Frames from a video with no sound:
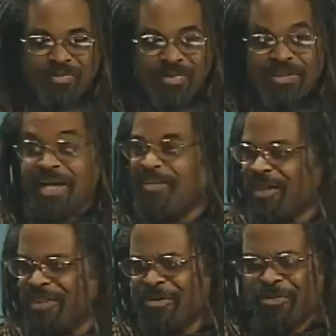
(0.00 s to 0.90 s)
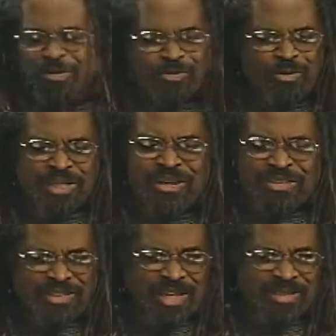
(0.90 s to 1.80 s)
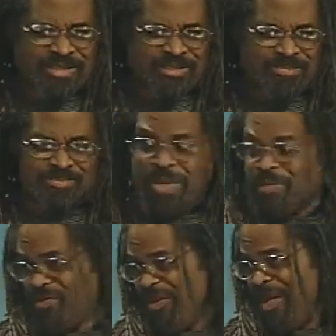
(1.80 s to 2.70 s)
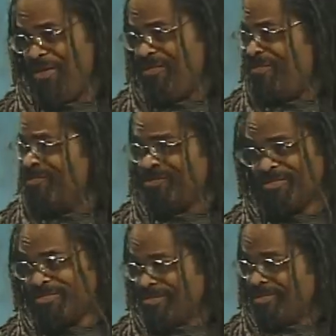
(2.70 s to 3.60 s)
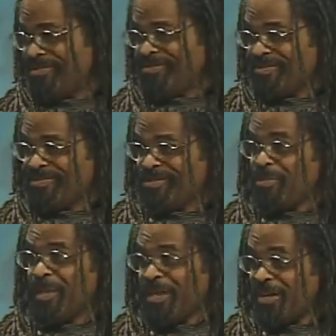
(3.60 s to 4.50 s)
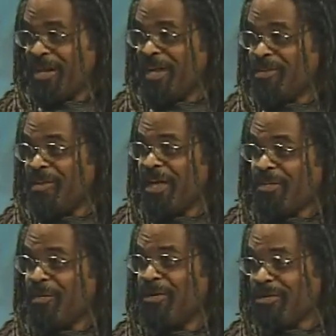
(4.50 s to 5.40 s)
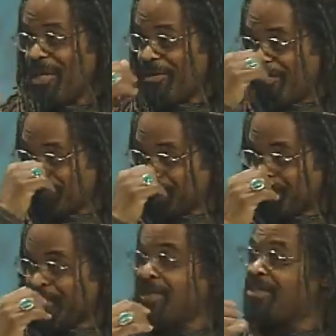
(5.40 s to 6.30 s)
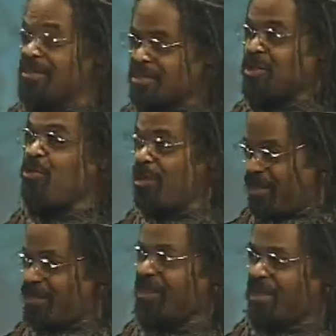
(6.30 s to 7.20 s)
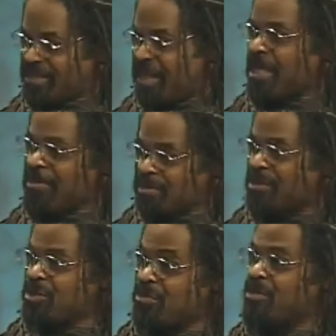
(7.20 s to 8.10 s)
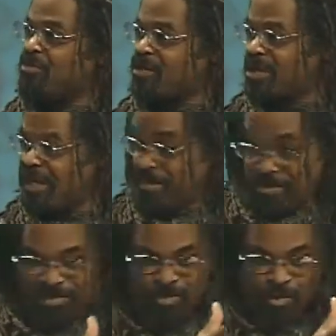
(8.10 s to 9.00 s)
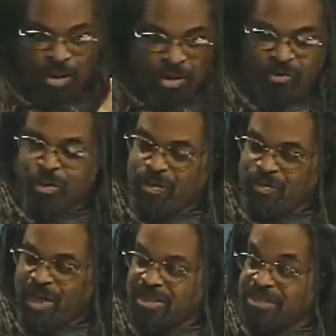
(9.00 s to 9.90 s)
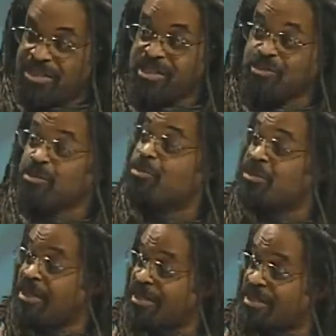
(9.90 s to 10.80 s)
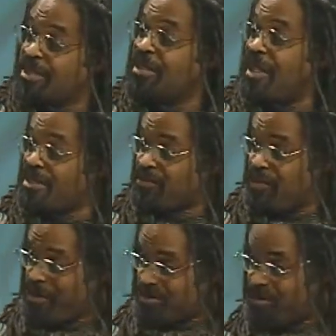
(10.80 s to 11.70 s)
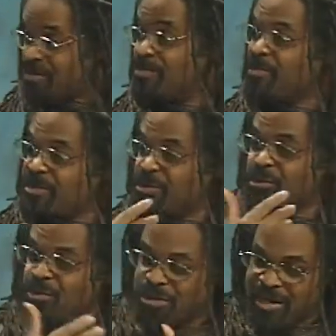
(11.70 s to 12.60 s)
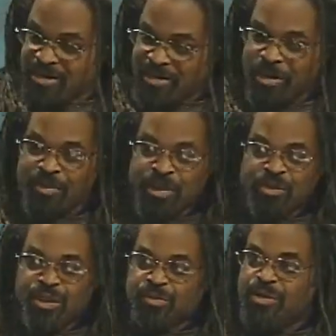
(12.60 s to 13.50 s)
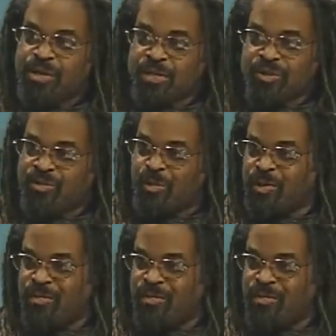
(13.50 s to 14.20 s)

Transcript: Now I think we're, we're down to six, maybe five, depending on how you count a part-timer. Right. So one of the things that comes in terms of looking at, well, affirmative action deals with protected class folks. Mm-hmm. Sooner or later, I mean, the beauty of affirmative